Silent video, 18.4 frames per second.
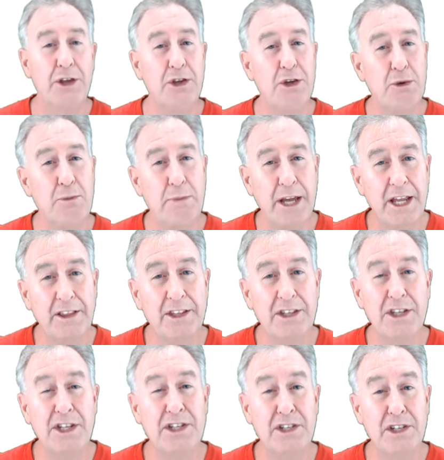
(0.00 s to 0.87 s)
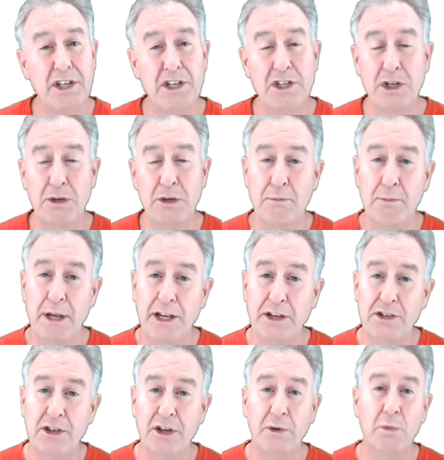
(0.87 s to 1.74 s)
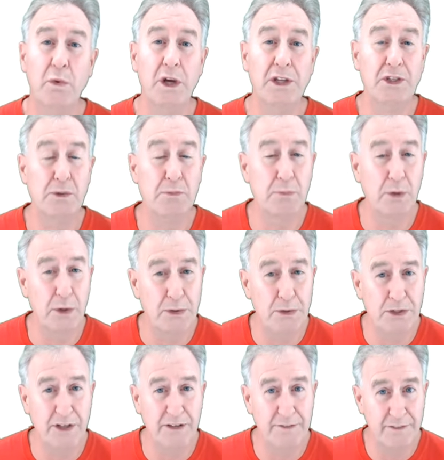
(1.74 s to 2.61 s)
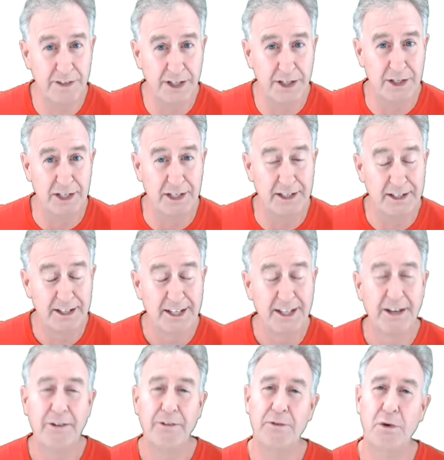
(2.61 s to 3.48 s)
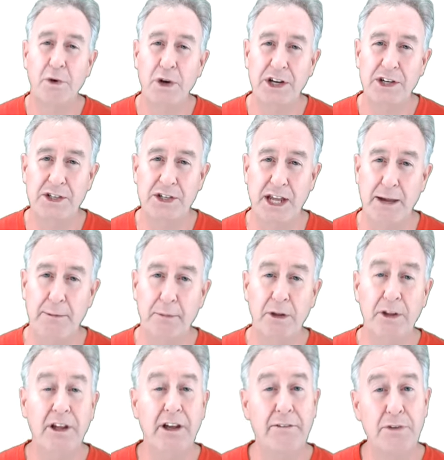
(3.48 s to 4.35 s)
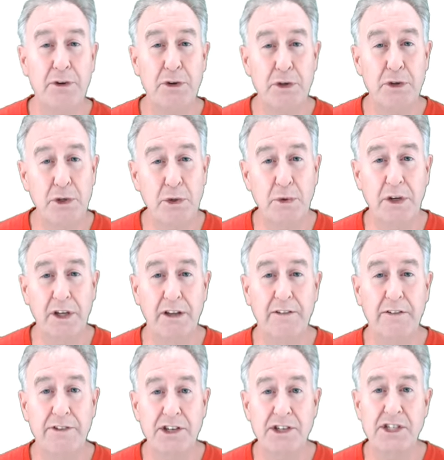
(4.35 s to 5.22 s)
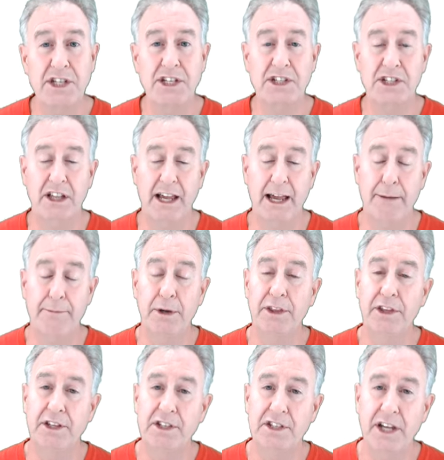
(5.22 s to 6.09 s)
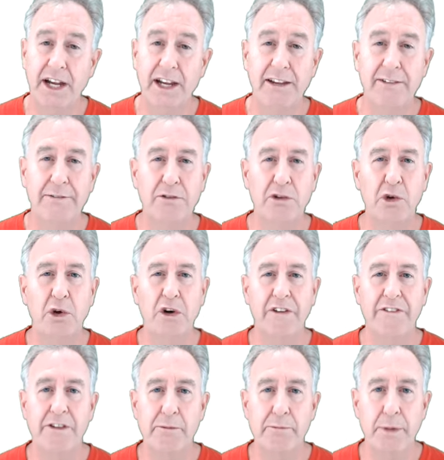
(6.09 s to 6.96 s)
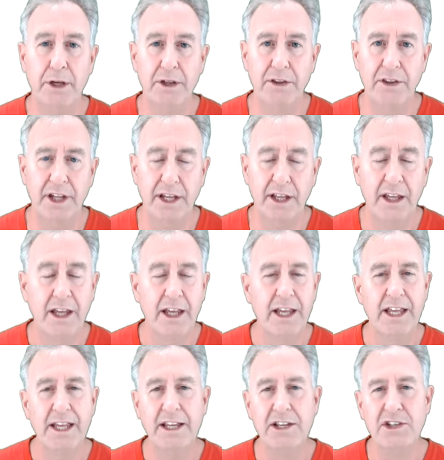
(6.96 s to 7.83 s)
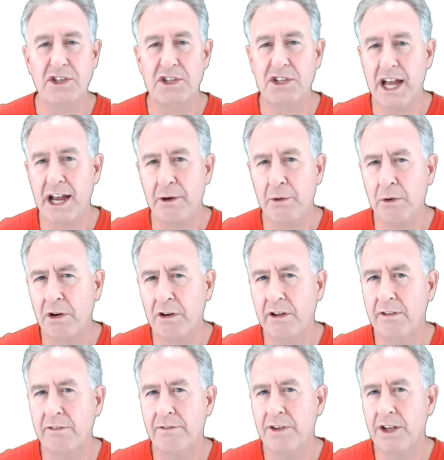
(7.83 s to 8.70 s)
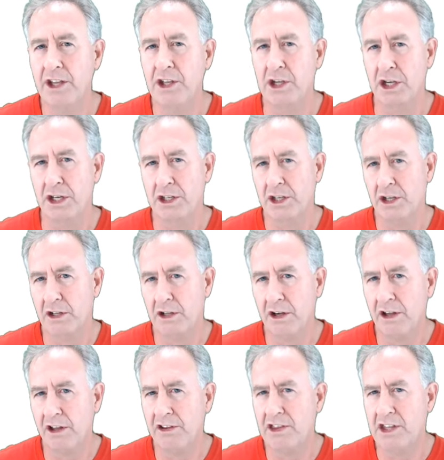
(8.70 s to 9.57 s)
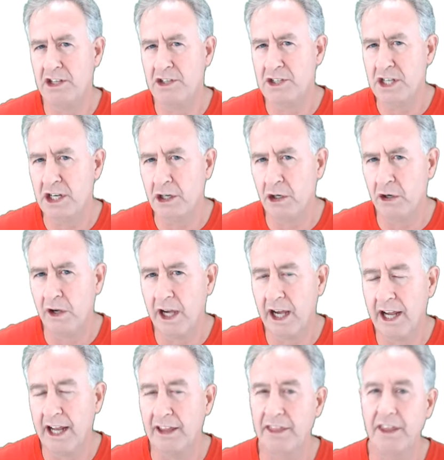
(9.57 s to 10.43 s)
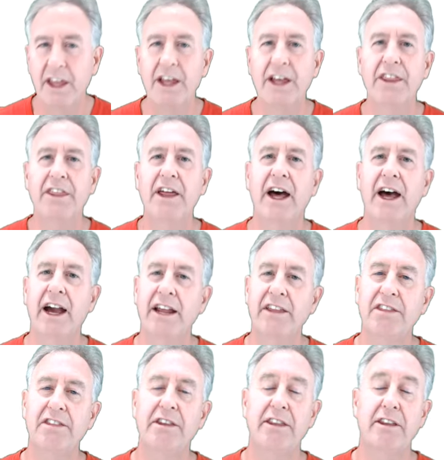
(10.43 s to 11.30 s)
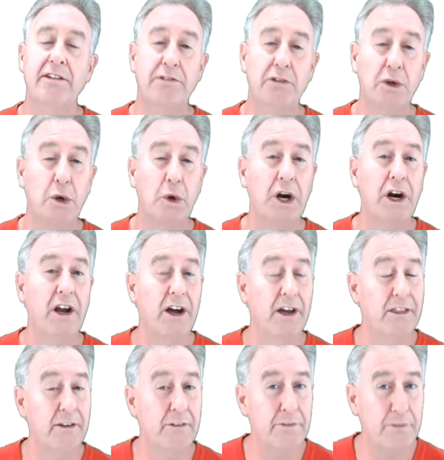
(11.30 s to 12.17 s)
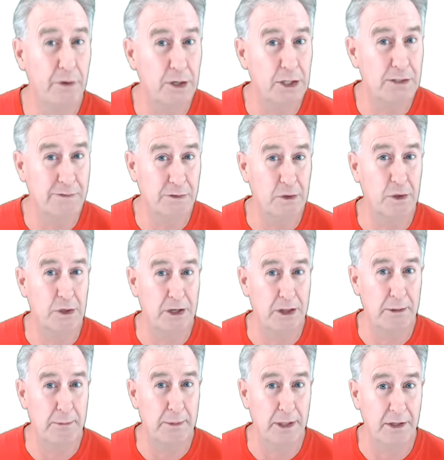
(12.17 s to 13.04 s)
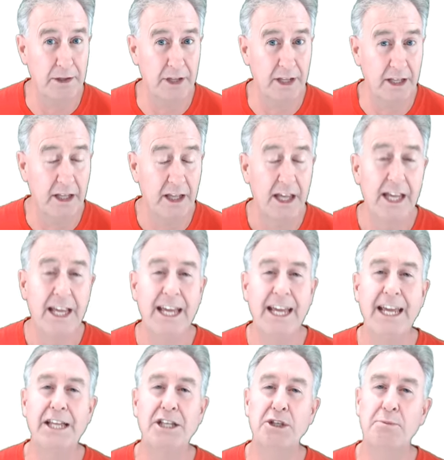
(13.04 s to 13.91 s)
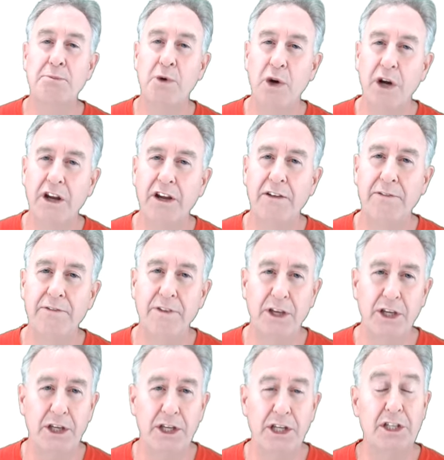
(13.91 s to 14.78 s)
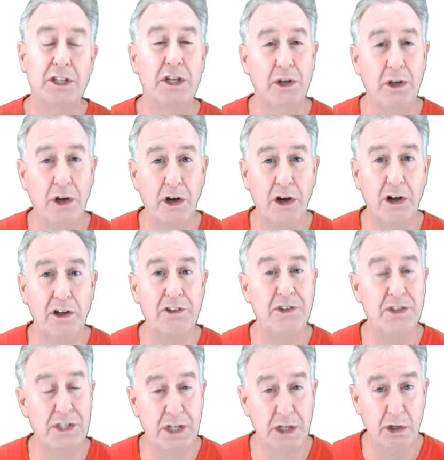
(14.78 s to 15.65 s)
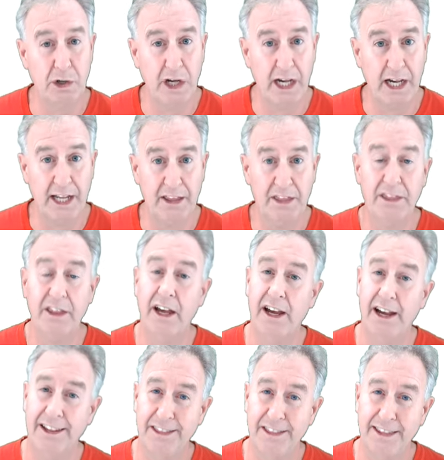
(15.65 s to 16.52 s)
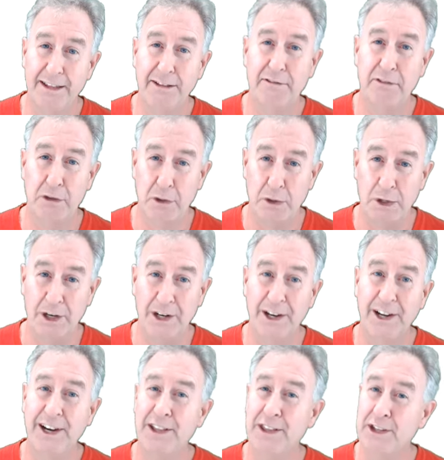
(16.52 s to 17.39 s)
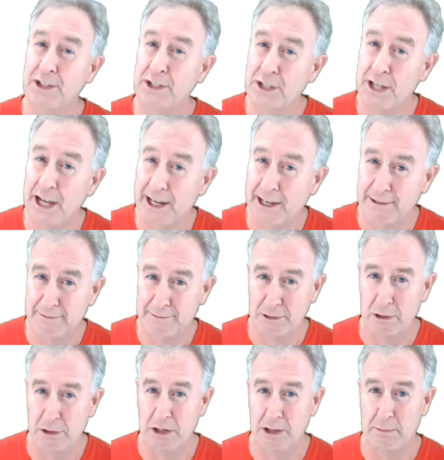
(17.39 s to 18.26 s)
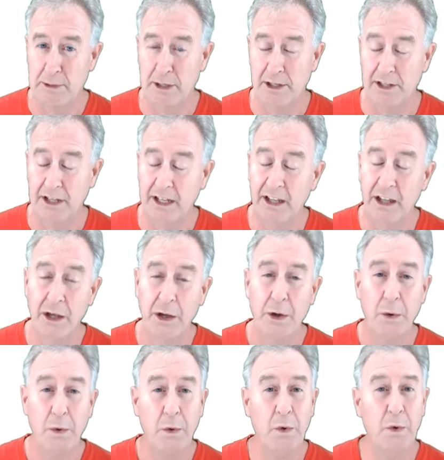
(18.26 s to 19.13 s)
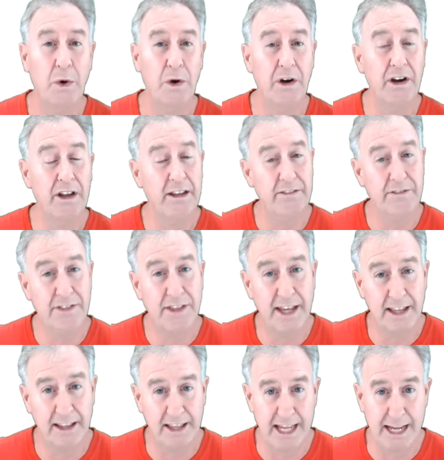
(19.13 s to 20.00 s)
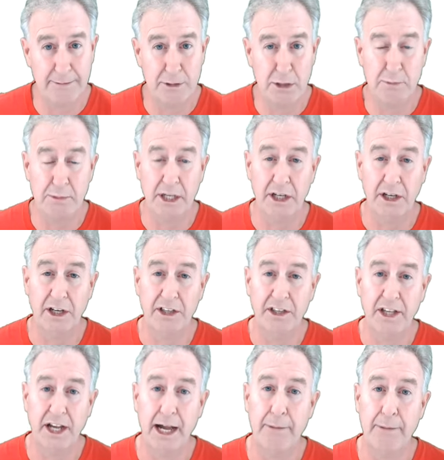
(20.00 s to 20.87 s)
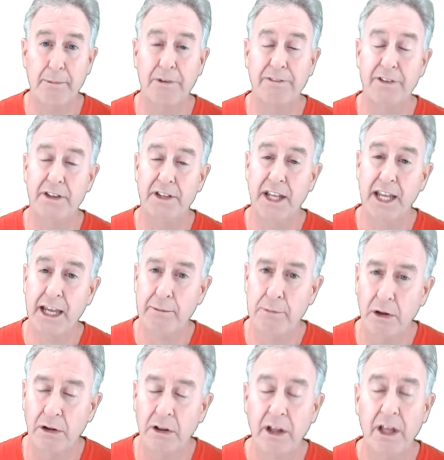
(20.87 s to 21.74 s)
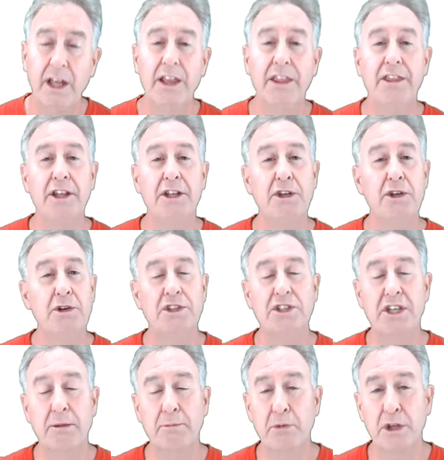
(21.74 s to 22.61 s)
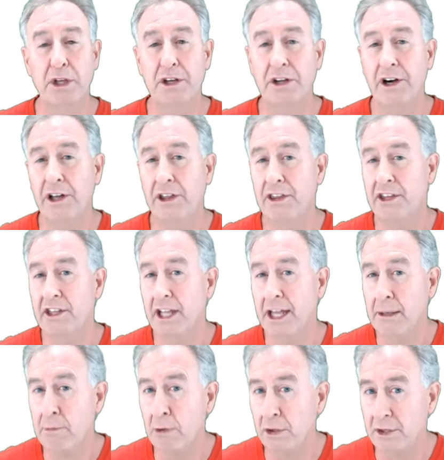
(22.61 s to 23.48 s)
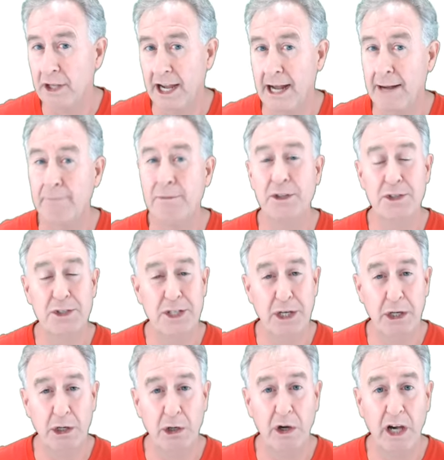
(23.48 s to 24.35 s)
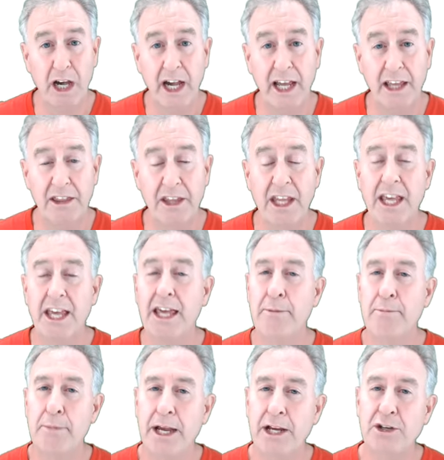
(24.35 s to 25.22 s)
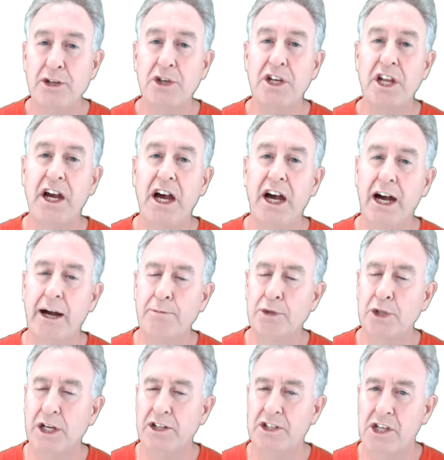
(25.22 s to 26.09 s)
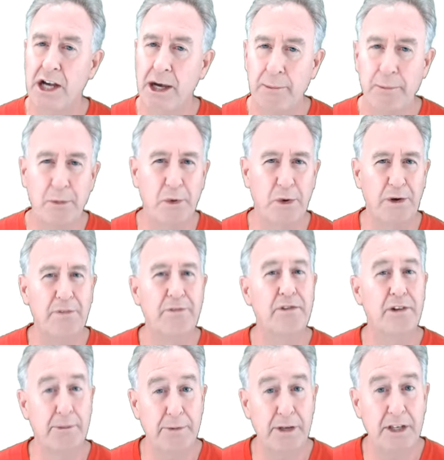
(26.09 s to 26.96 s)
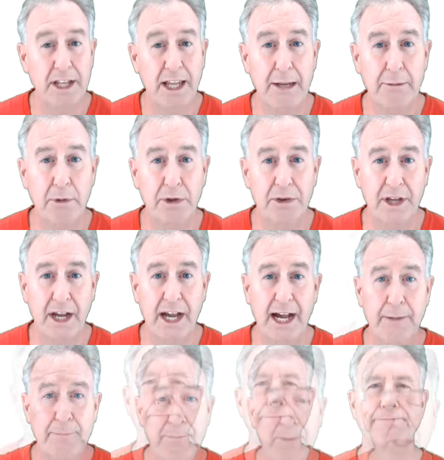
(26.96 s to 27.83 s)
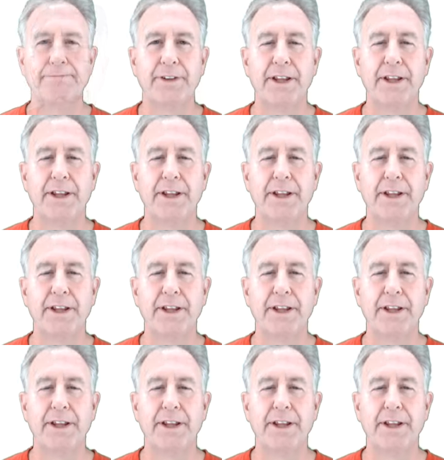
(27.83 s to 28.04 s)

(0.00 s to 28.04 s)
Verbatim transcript: You make the decision based on what's most convenient. For example, if you're doing a physics lab on the second floor of the building, it's not real convenient to call the zero height the height of the floor on the first floor of the building. It's more convenient to call zero height the height of the floor on the second floor of the building. Or if that lab's being on top of a table, then you'd simply call the tabletop zero height and measure to objects upward from the tabletop.